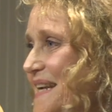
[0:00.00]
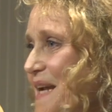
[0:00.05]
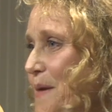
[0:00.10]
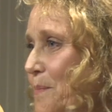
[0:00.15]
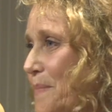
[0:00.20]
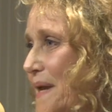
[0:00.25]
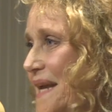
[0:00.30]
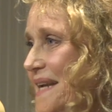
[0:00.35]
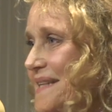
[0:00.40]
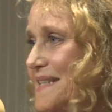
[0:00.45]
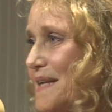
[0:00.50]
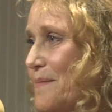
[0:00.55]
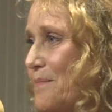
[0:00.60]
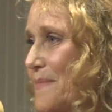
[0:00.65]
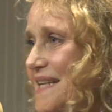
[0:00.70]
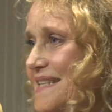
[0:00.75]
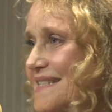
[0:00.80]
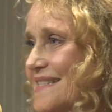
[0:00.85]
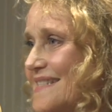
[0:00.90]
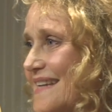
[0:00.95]
that I painted
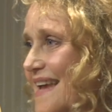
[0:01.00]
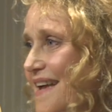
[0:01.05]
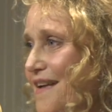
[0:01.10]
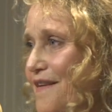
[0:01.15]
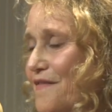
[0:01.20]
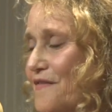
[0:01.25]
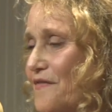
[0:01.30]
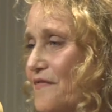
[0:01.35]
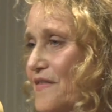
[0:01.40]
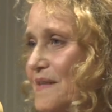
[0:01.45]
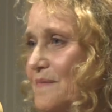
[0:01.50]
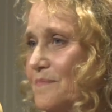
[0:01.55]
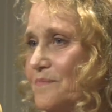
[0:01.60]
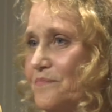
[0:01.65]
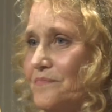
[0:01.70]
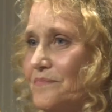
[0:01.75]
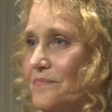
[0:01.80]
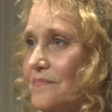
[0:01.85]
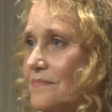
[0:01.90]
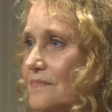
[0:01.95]
myself,
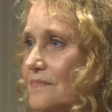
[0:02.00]
and